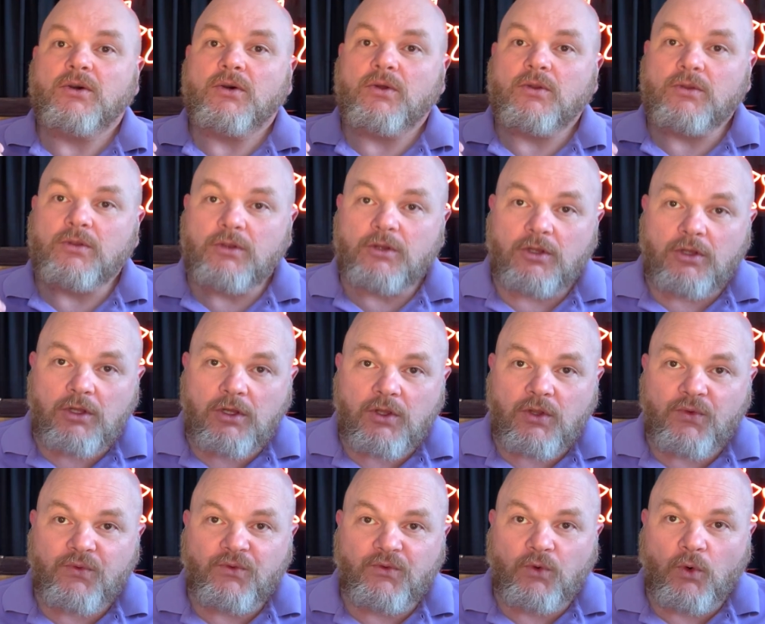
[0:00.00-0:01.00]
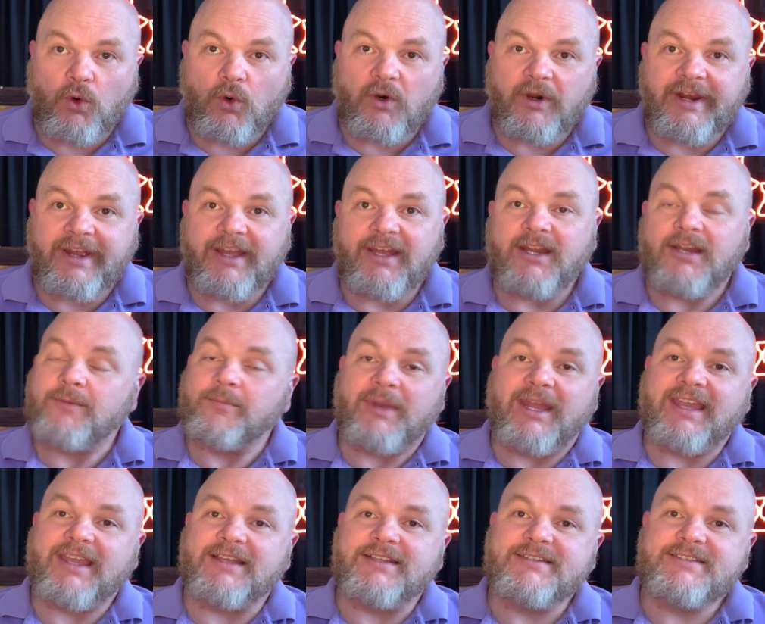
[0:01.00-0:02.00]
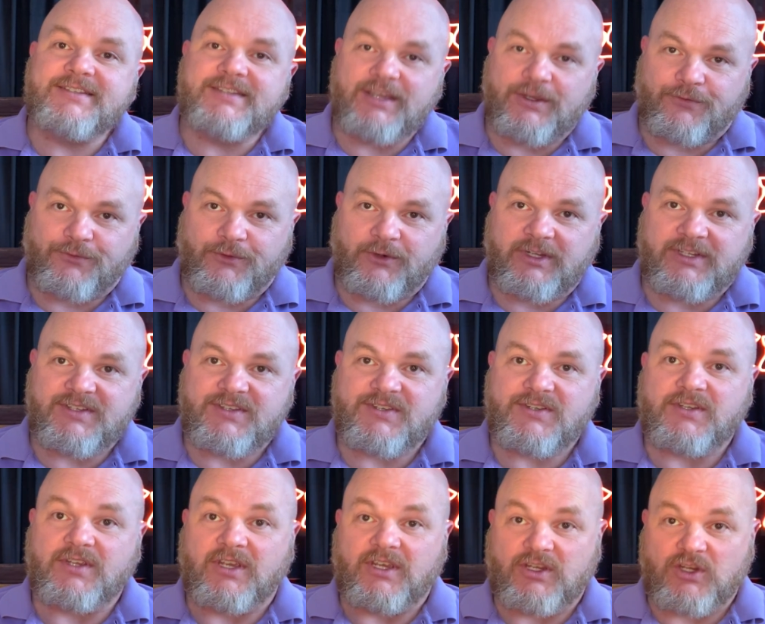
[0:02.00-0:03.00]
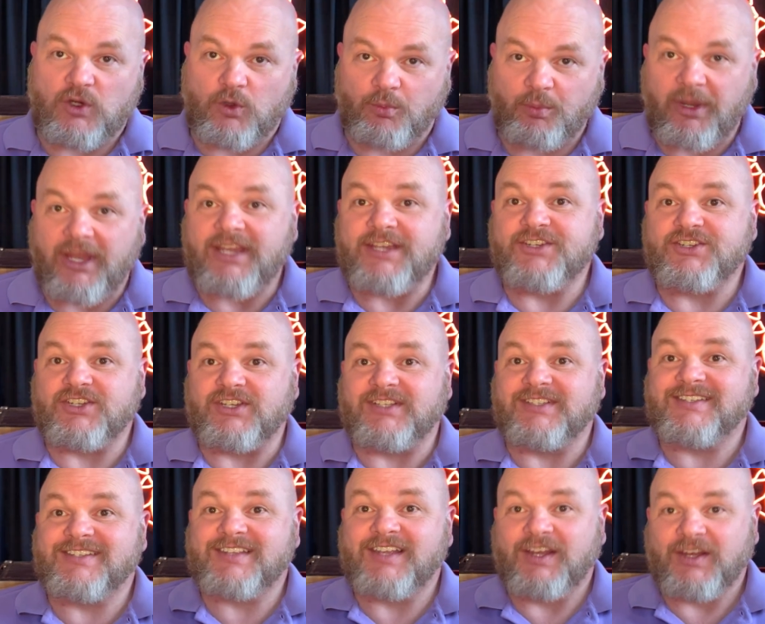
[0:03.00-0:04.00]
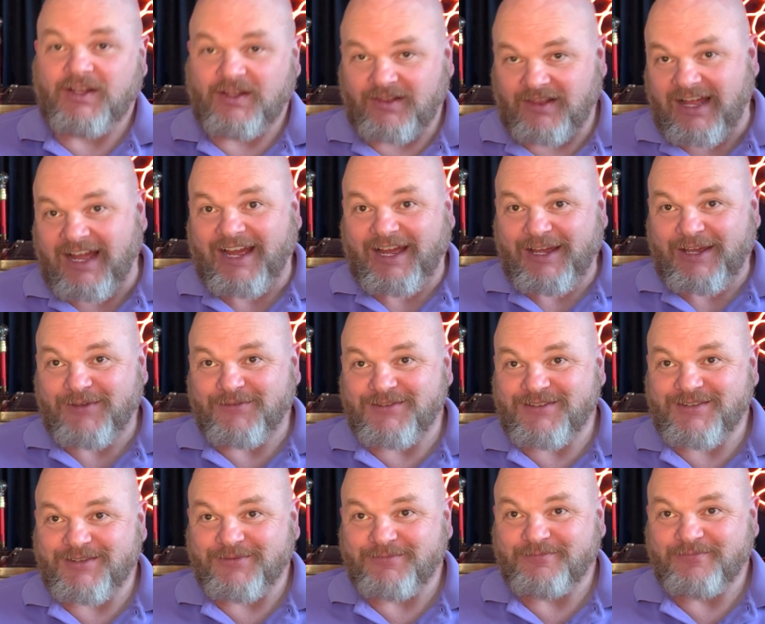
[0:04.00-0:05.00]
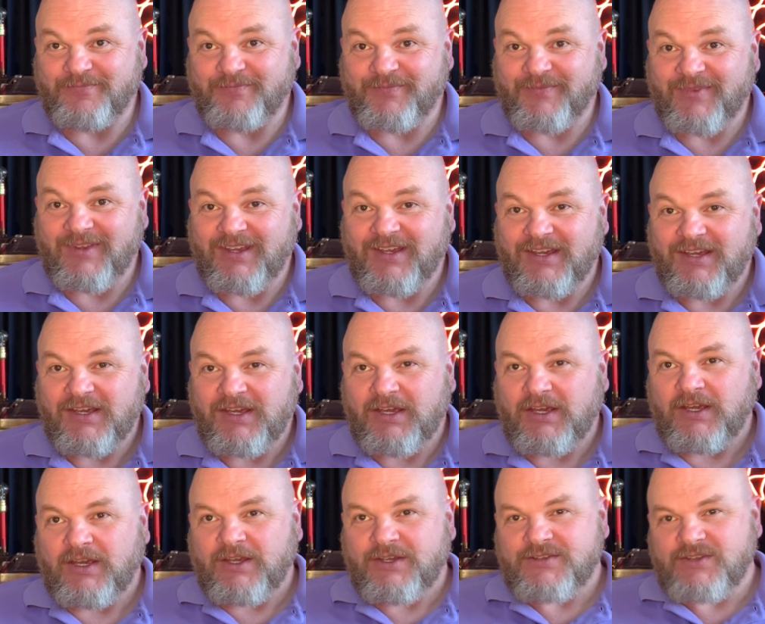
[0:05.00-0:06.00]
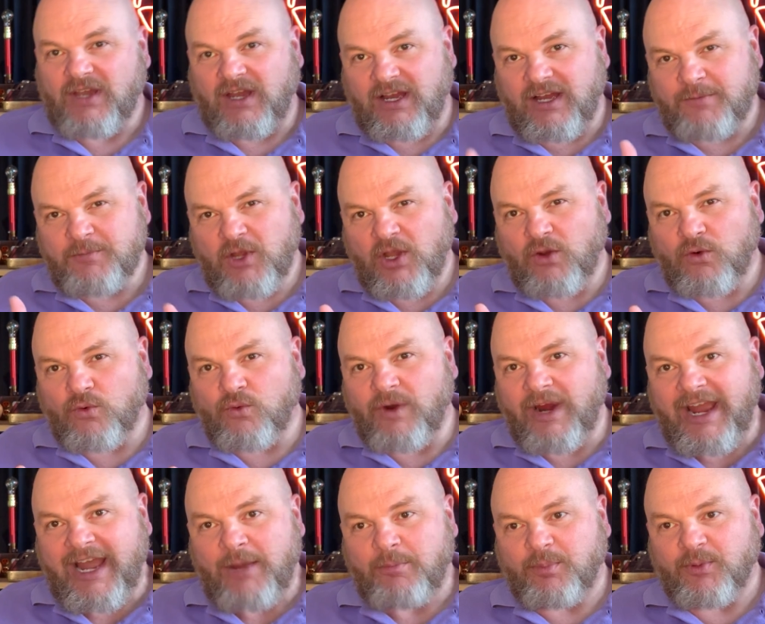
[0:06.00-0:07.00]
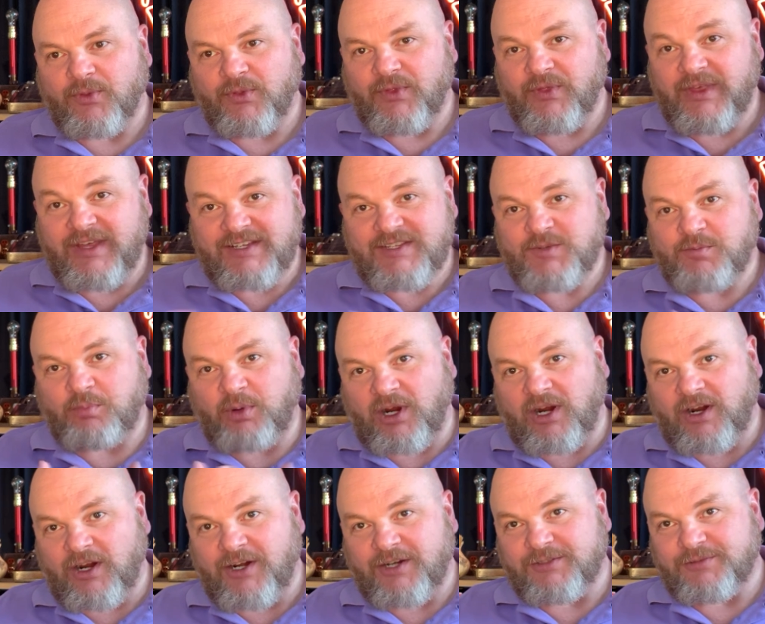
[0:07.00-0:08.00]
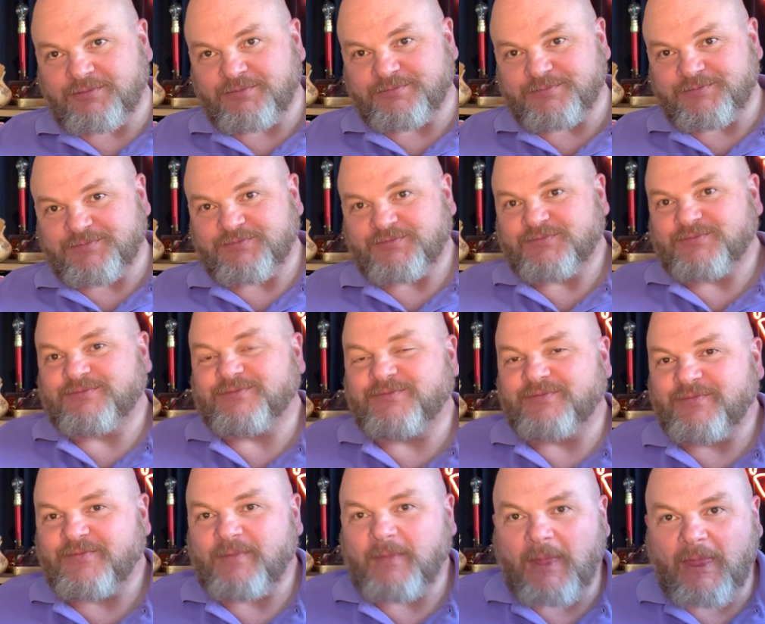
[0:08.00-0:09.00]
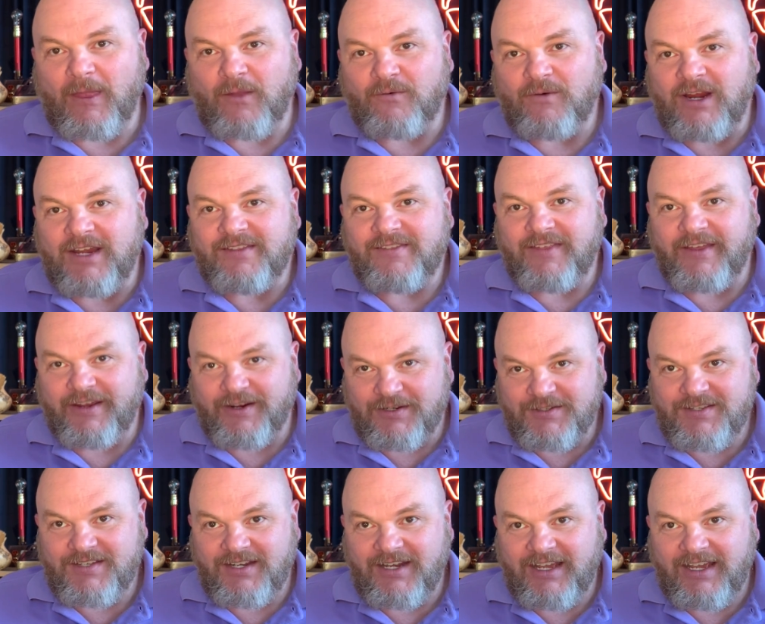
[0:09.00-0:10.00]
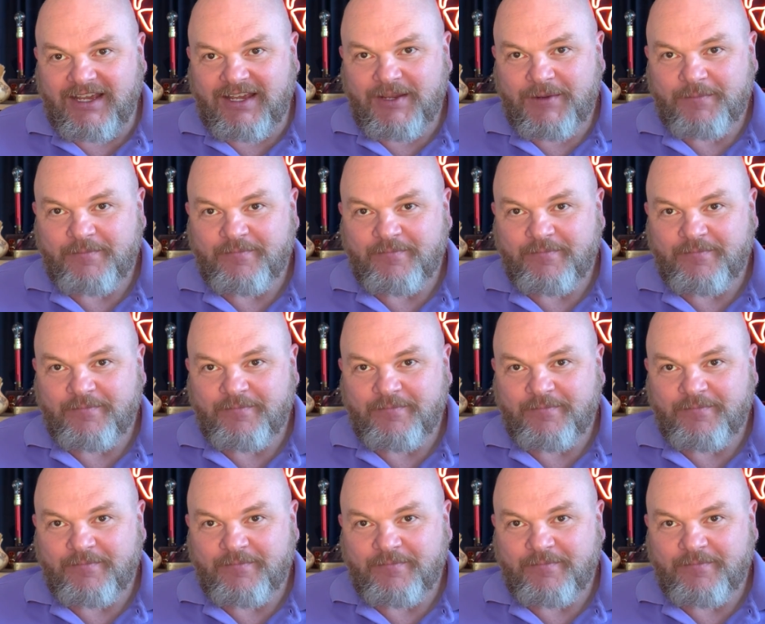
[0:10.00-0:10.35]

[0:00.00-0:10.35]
Look for it and make a difference in your patients' lives. So I'm going to wrap this part right there today.